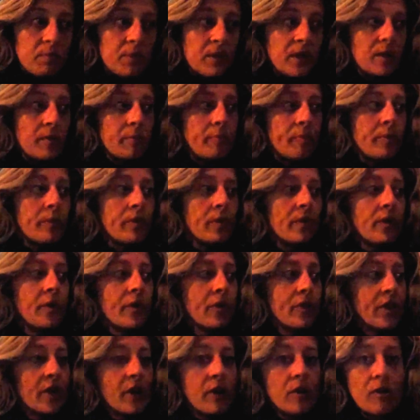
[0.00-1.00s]

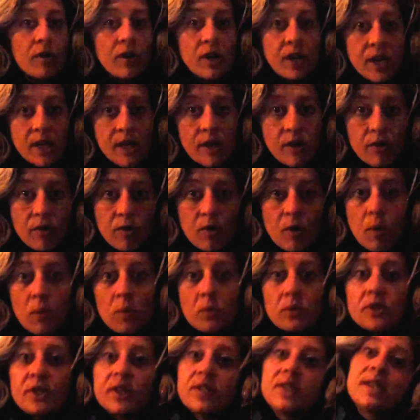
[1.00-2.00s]
people that are here
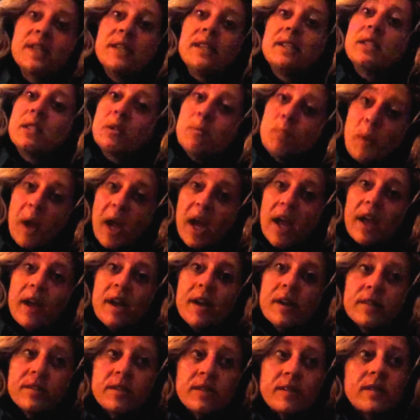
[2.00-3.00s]
holding this
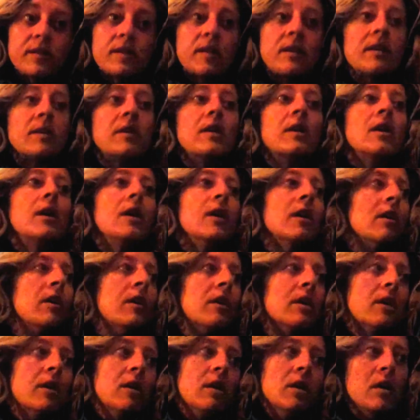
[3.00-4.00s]
space
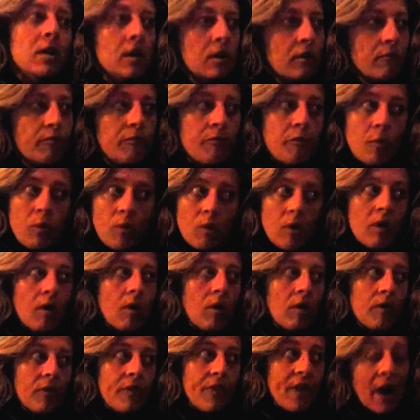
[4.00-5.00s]

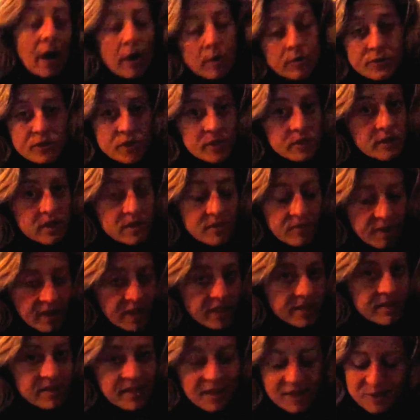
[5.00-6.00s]
for thousands of
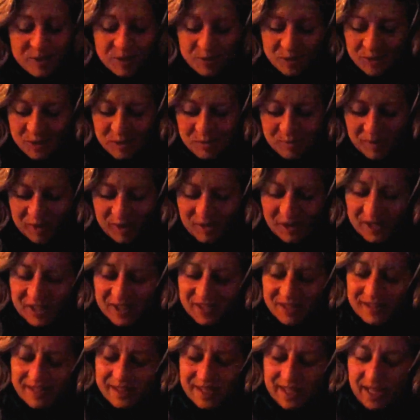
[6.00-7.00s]
ancestral
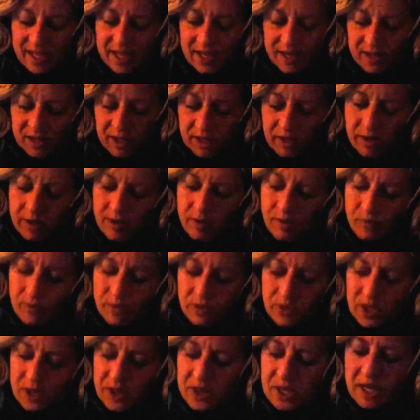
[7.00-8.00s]
spirits, that,
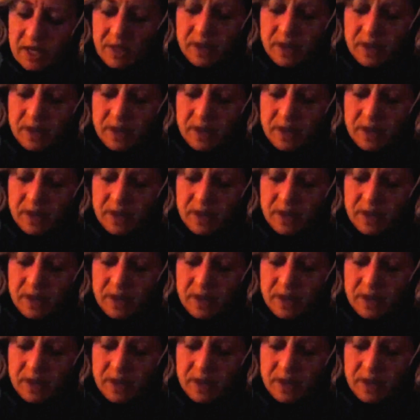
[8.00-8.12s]
that they